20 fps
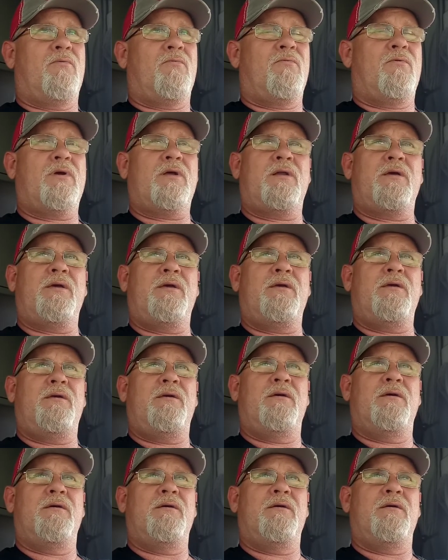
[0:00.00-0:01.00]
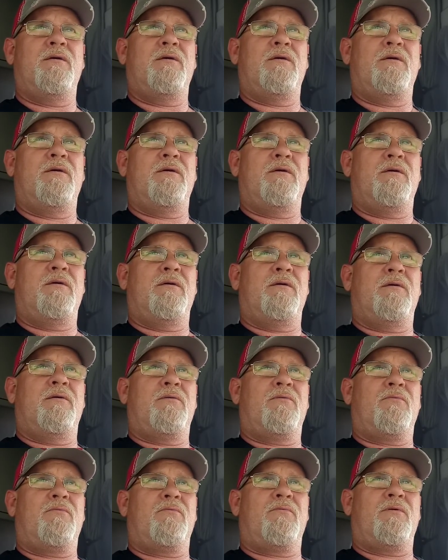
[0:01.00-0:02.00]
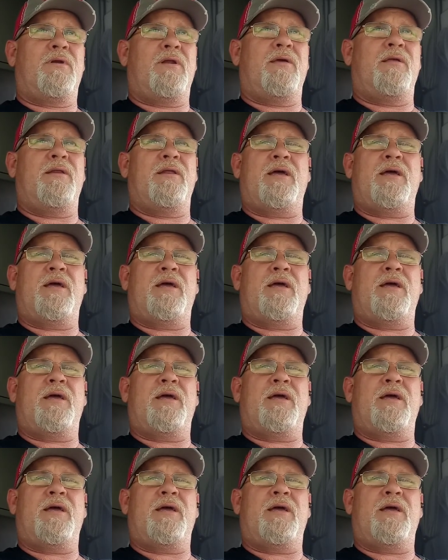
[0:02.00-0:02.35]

really, really